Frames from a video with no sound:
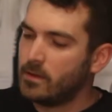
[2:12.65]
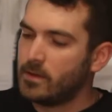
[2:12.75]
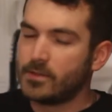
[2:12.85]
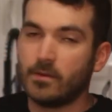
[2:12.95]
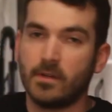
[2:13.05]

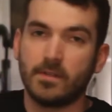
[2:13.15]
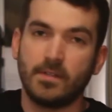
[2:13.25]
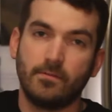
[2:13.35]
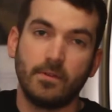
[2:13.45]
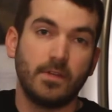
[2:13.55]
So
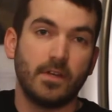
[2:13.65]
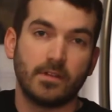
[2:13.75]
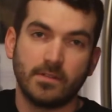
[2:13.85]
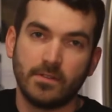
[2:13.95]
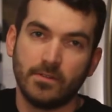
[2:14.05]
honestly, really
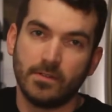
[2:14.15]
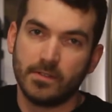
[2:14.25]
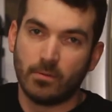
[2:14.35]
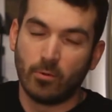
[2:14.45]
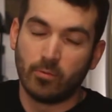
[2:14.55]
nothing to the
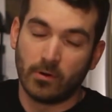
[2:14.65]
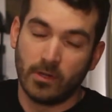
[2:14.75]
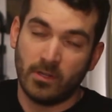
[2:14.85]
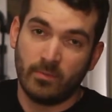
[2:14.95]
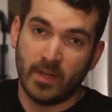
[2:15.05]
double
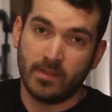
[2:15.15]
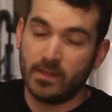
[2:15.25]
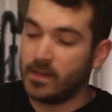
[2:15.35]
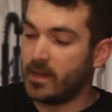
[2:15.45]
broiler method.